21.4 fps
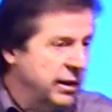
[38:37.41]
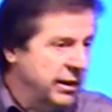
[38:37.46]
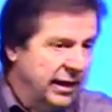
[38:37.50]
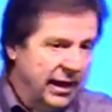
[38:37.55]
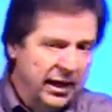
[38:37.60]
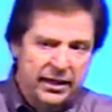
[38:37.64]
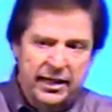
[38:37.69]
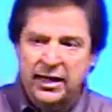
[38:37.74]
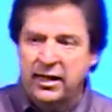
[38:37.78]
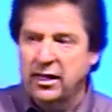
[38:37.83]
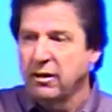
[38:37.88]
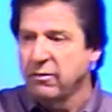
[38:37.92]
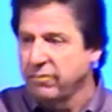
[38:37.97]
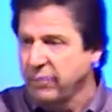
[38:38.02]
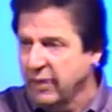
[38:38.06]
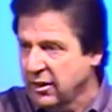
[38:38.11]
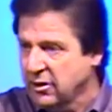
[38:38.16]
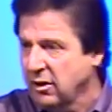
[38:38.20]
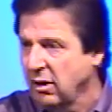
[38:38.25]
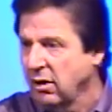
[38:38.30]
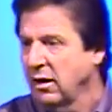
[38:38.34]
and how that can
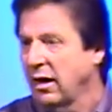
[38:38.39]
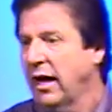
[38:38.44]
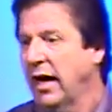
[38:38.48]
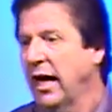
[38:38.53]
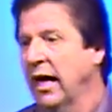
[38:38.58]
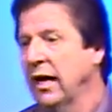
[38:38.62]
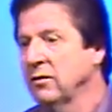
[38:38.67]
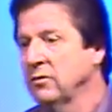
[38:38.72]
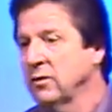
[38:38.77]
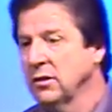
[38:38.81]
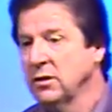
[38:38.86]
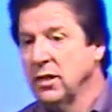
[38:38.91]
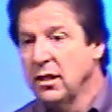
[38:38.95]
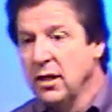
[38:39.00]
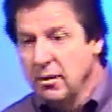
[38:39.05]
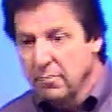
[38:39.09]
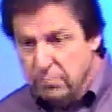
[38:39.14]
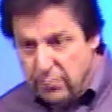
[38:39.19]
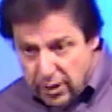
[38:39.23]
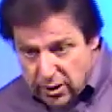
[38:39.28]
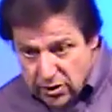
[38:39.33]
affect our lives and
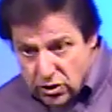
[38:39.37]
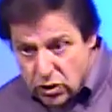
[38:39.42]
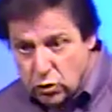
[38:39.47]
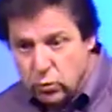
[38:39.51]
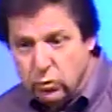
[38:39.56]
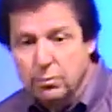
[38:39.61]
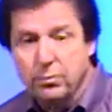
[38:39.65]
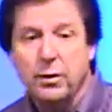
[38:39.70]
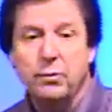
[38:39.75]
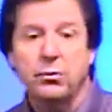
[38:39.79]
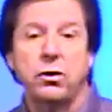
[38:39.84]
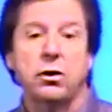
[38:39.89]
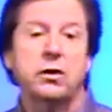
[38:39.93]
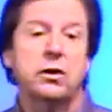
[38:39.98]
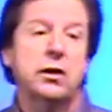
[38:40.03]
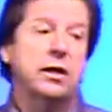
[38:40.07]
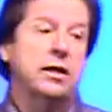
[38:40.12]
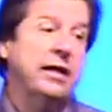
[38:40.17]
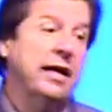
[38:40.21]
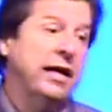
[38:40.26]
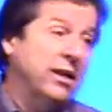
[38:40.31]
business with people who aren't
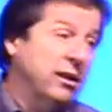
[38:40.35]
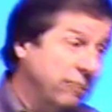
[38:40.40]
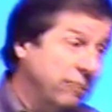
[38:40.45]
godly, how it